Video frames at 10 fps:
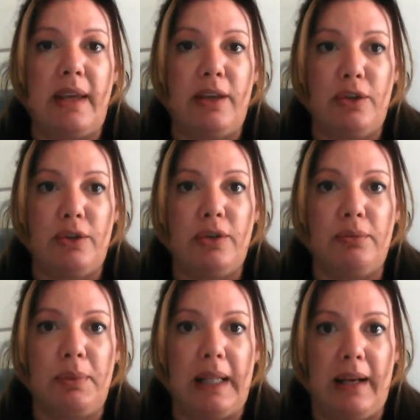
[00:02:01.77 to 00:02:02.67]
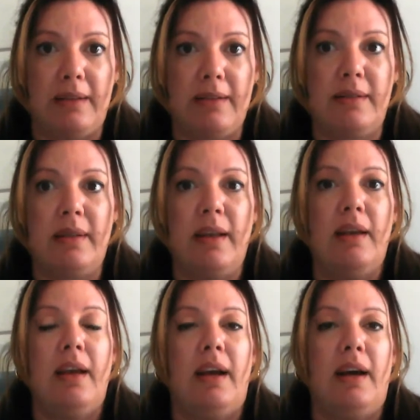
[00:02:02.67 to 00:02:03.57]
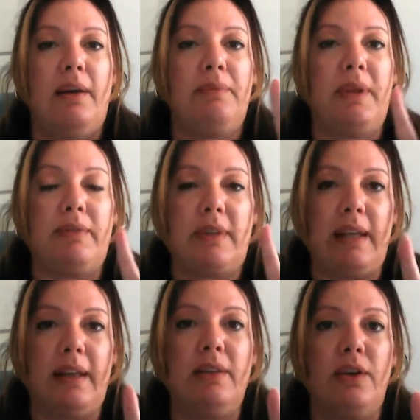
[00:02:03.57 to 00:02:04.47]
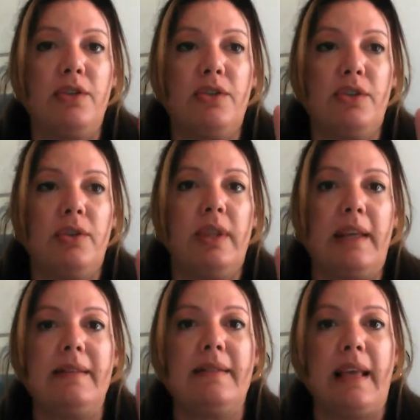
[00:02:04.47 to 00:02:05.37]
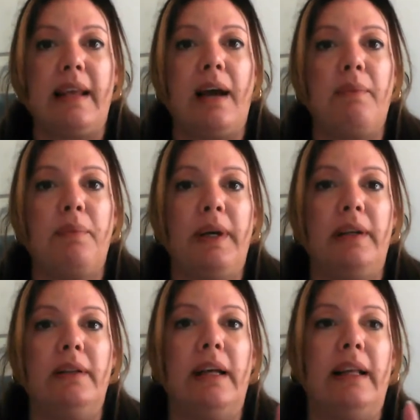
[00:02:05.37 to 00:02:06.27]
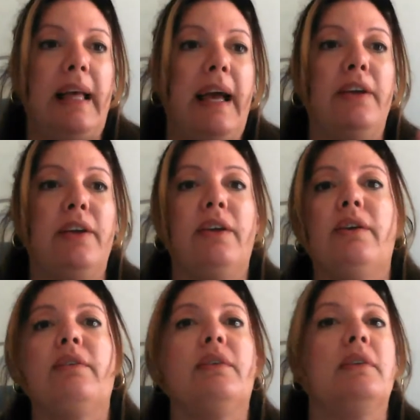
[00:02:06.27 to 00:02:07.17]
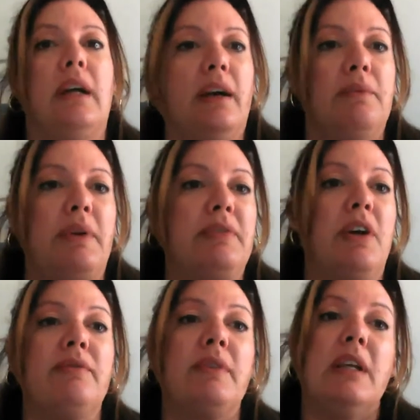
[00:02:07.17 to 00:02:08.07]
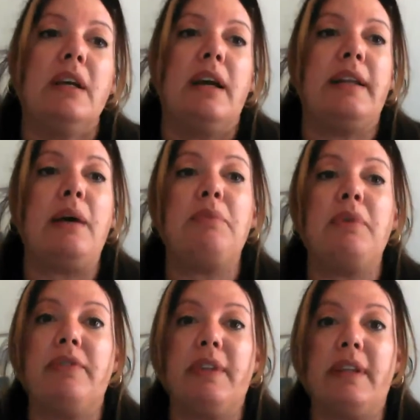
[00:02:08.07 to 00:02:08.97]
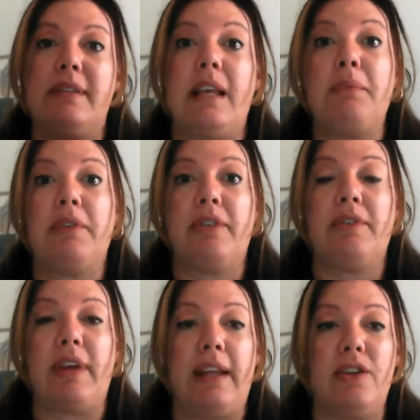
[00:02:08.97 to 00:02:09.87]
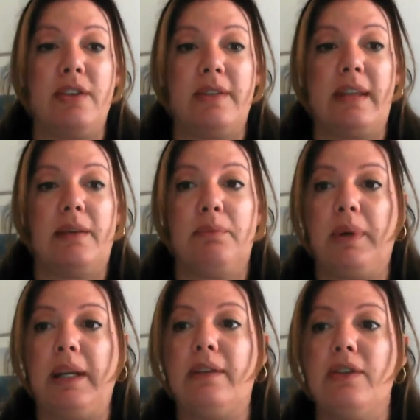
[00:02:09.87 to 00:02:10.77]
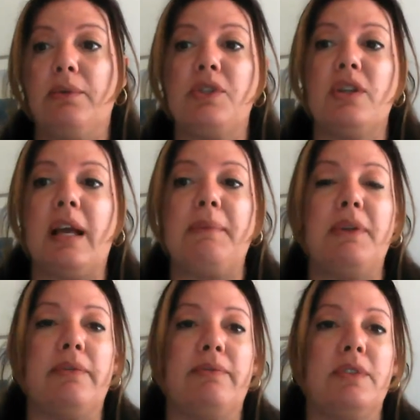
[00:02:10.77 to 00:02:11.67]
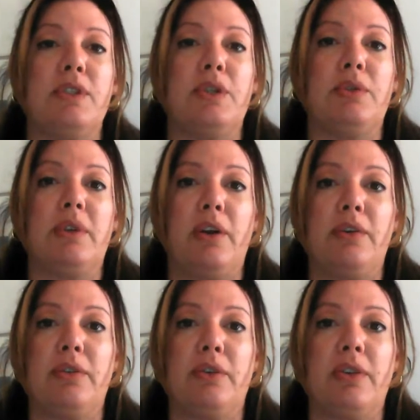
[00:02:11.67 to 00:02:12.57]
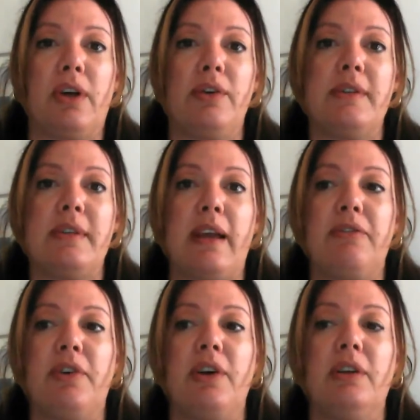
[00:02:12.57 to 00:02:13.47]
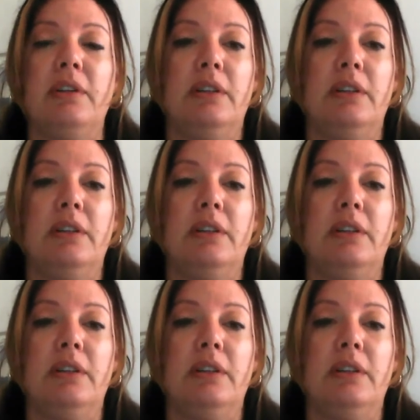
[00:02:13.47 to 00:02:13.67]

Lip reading: and Google Plus. Getting those two things set up will allow you, there's a number of advantages that it brings you. Would you like me to go through those, Saffron?